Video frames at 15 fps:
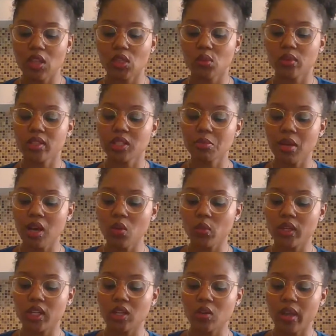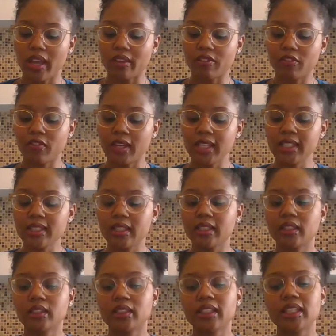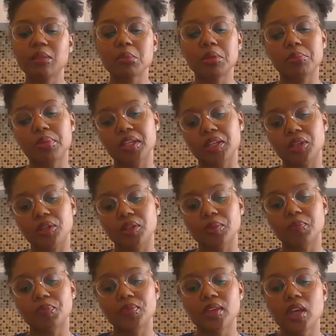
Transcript: Through a small window, a faint gleam appeared.